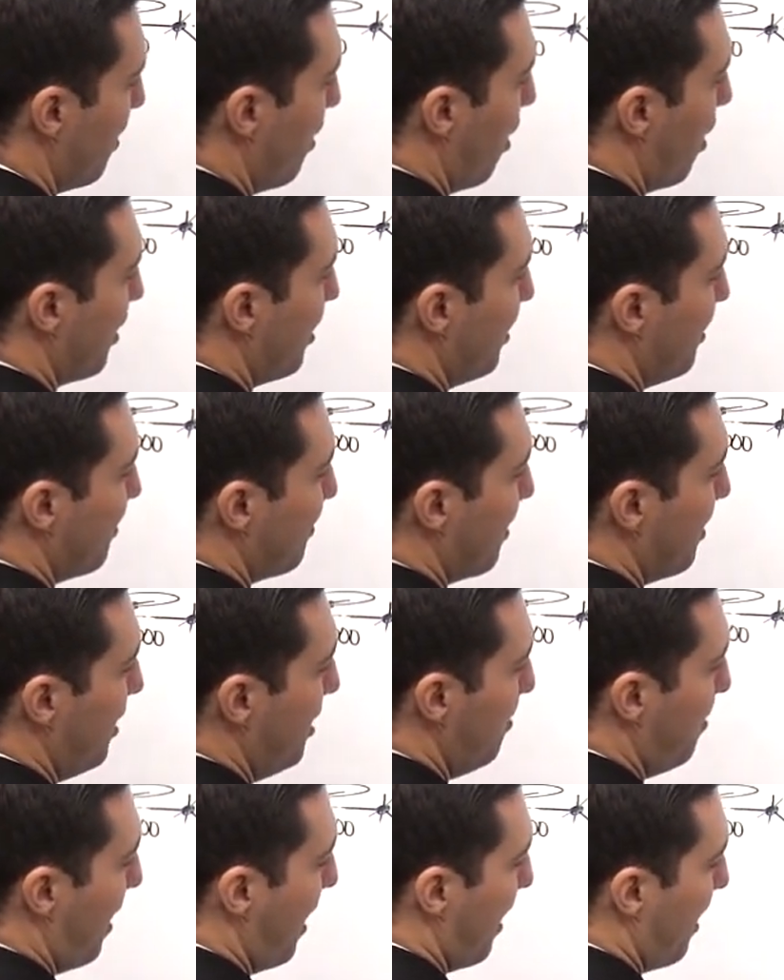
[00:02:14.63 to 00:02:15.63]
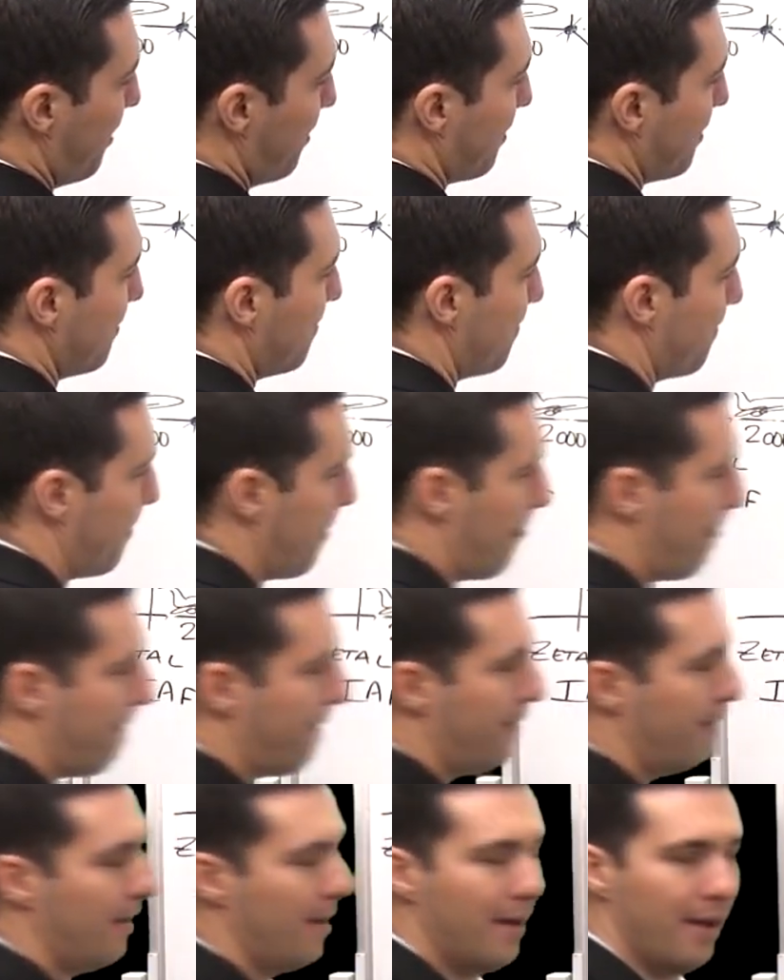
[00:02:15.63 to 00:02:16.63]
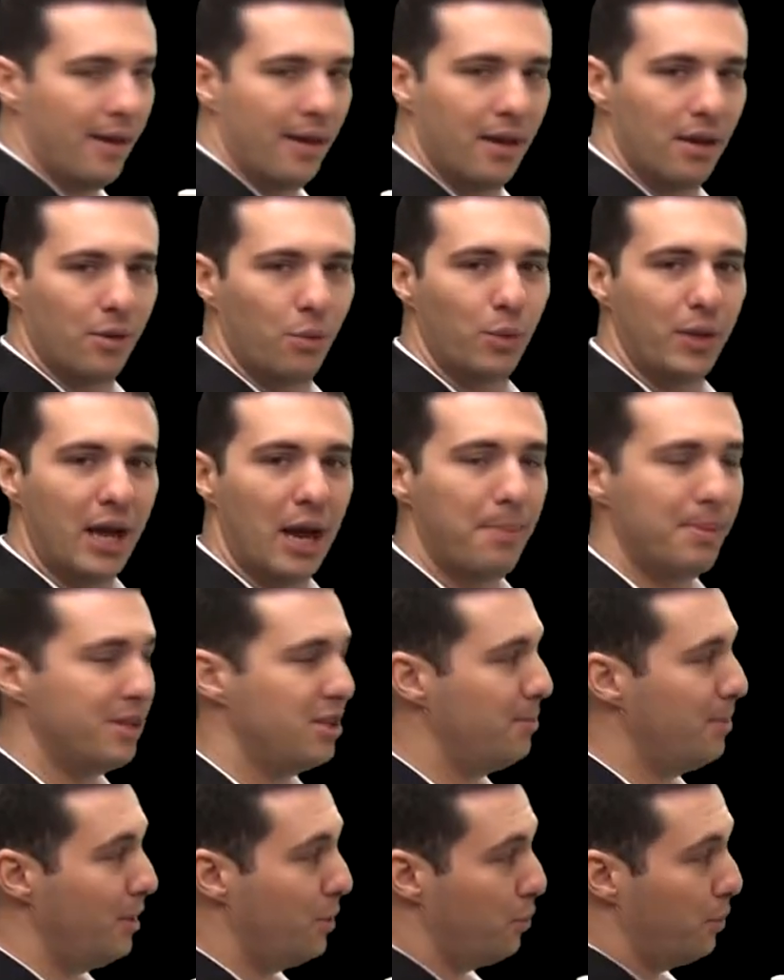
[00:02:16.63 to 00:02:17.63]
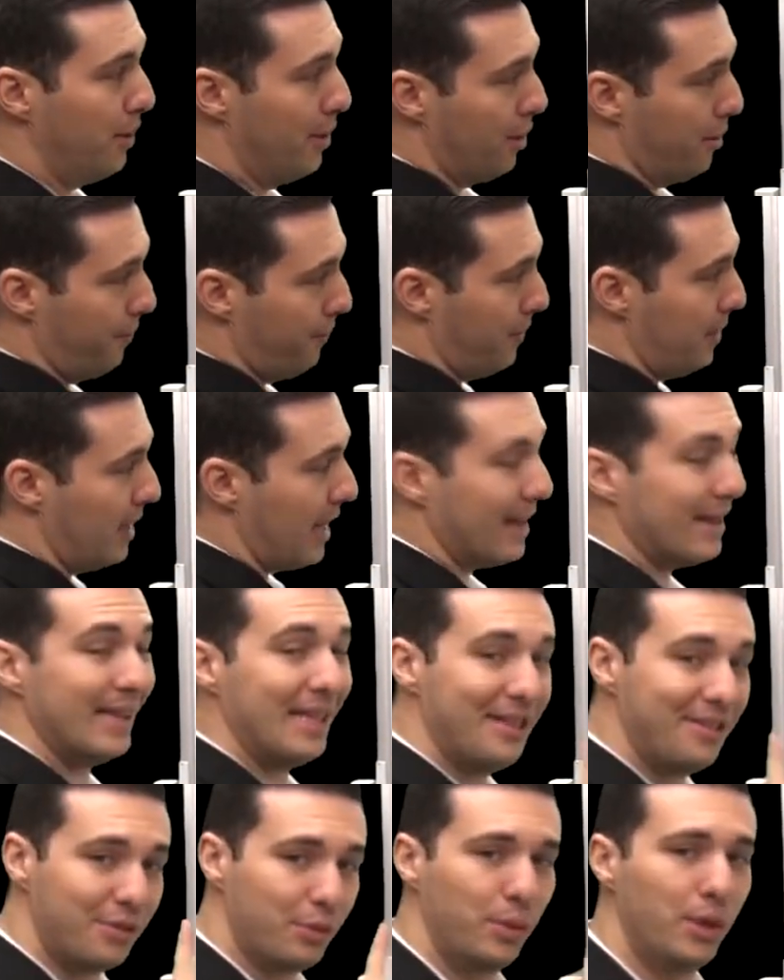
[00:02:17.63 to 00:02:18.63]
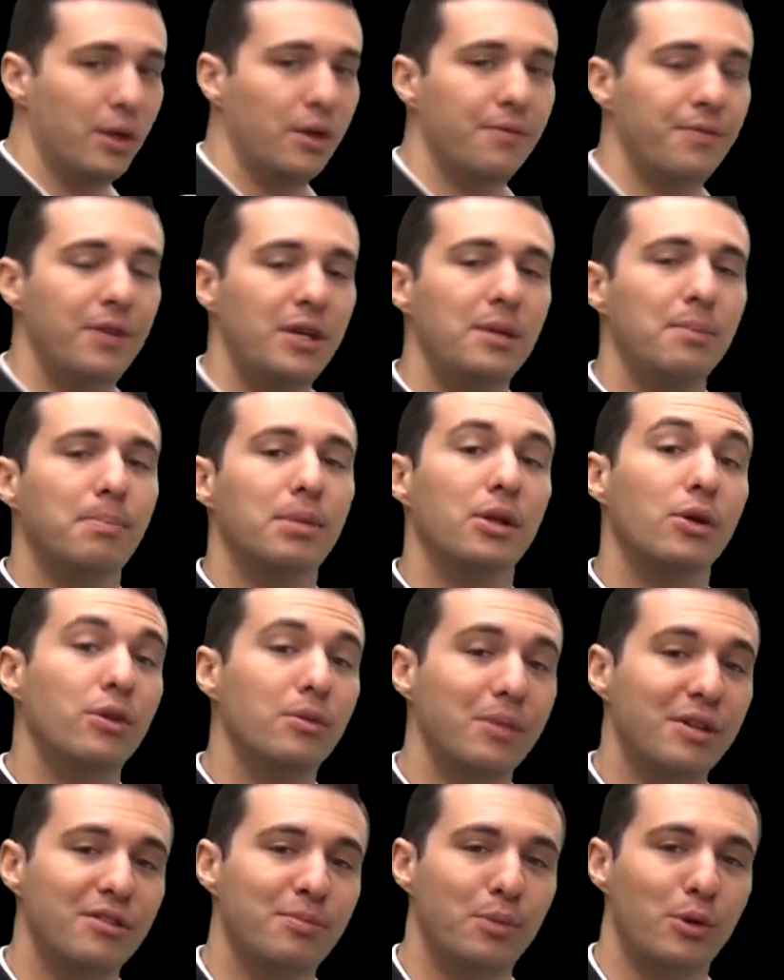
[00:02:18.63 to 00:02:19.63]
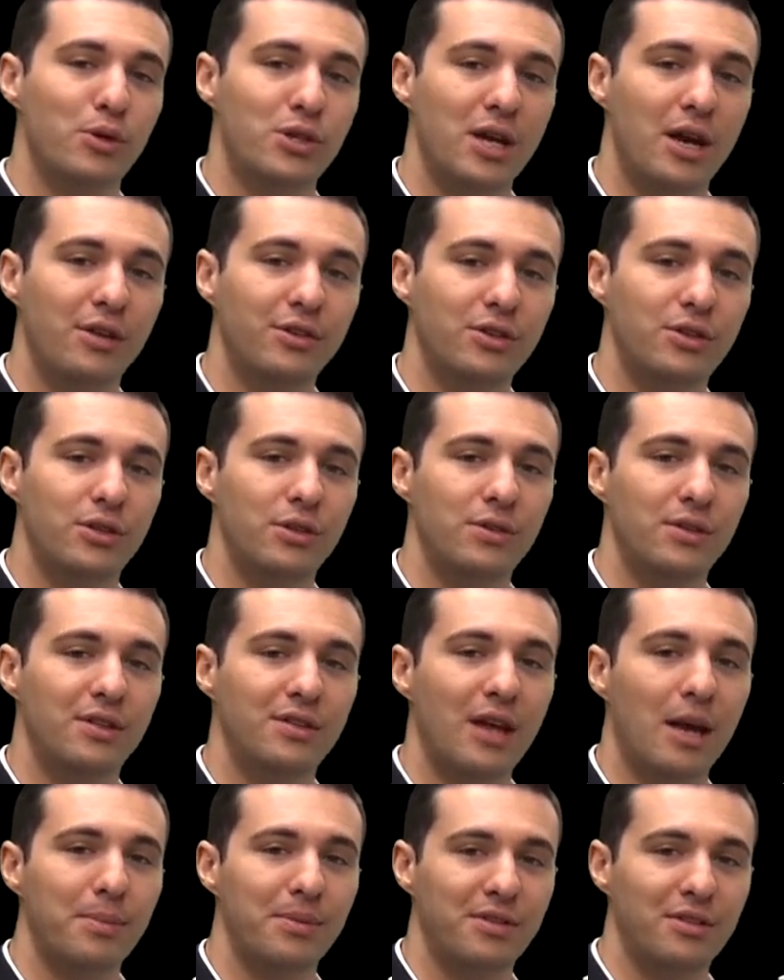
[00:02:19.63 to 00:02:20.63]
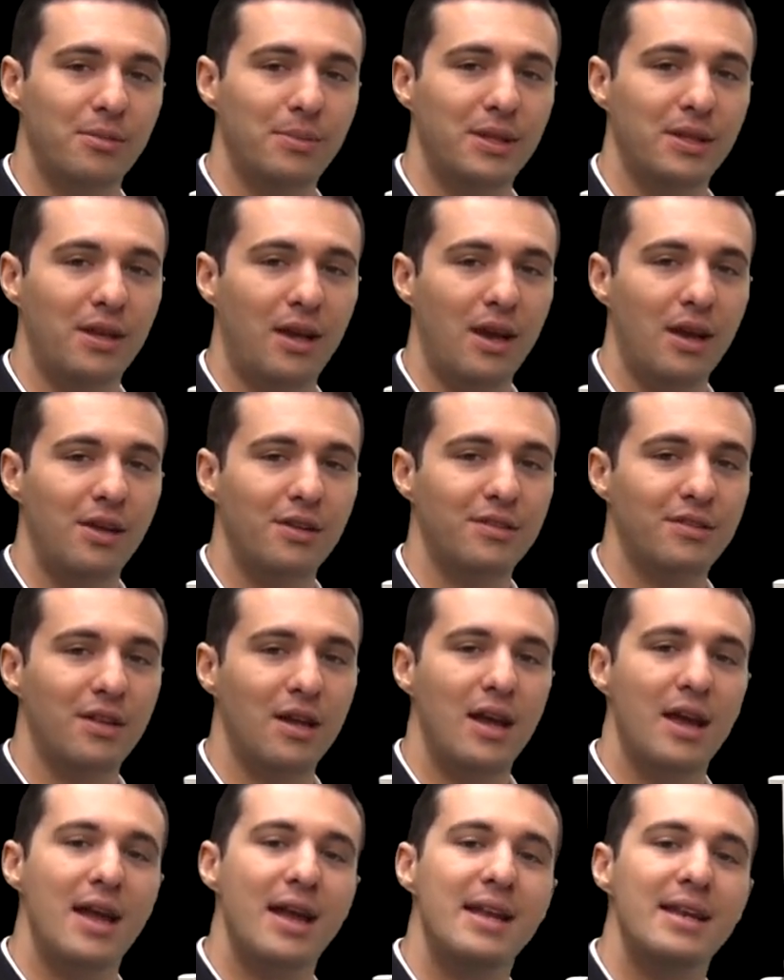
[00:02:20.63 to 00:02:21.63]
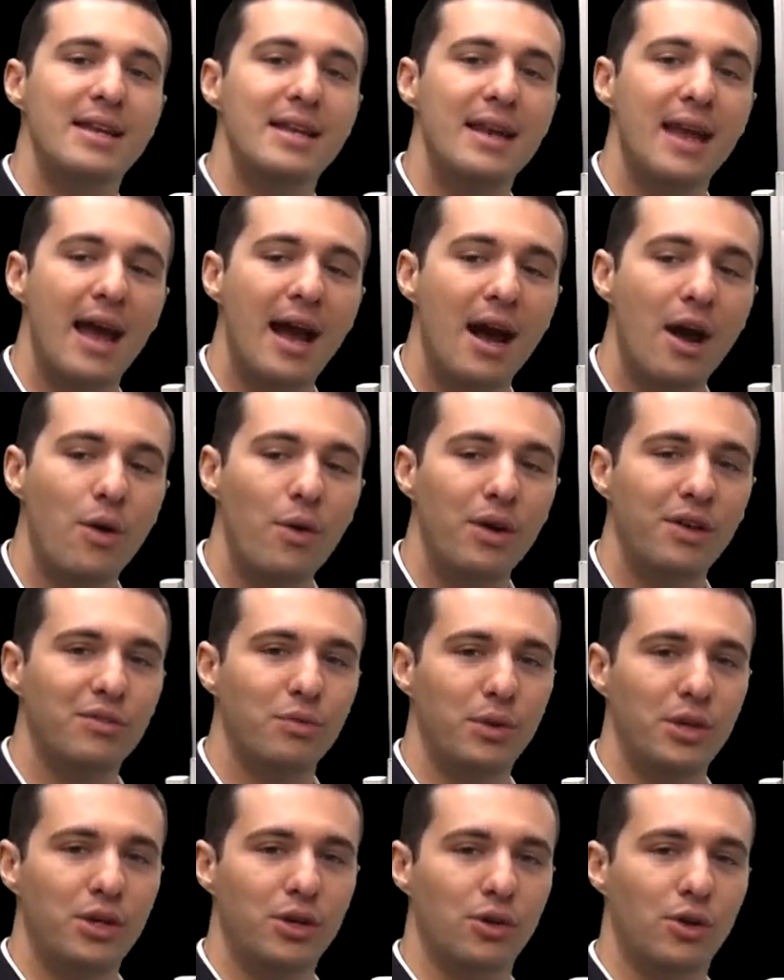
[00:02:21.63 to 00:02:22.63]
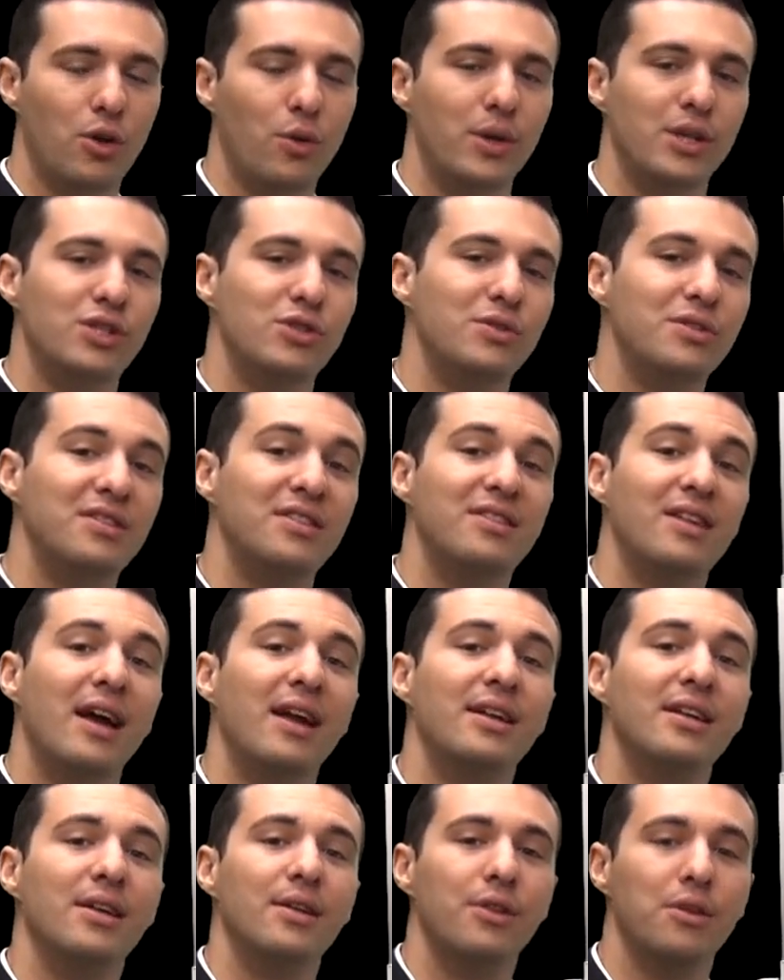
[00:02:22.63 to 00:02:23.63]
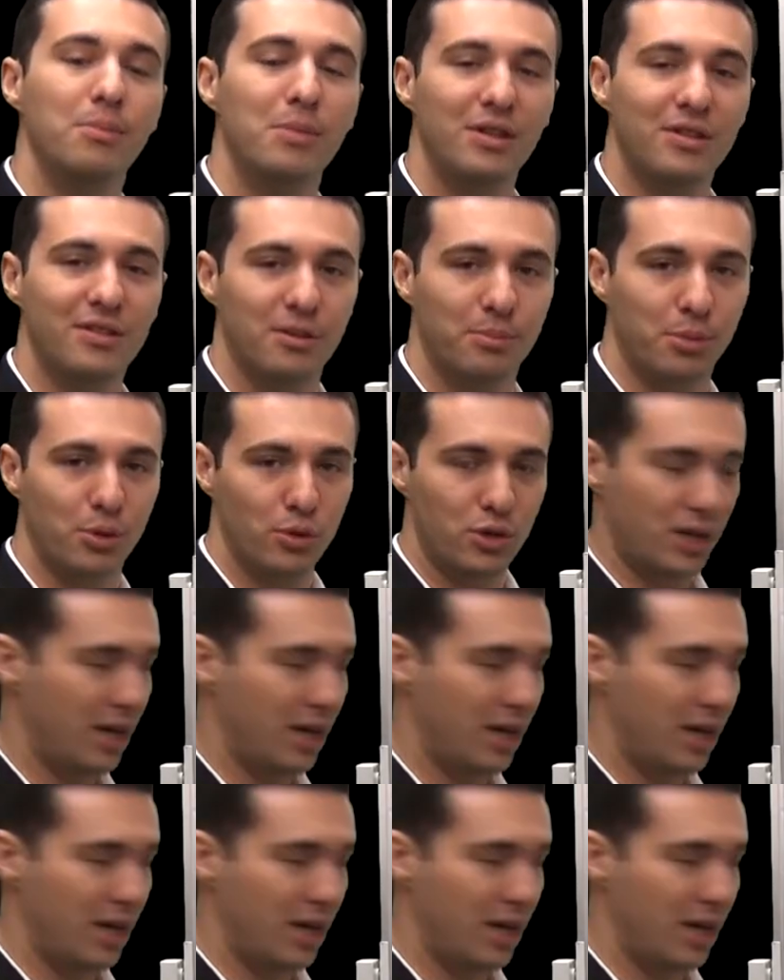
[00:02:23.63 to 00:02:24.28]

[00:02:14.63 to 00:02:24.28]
on a descending path, we happen to be 300 feet, at least 300 feet below the missed approach altitude. This happens to be the case. Now is when you're going to set the missed approach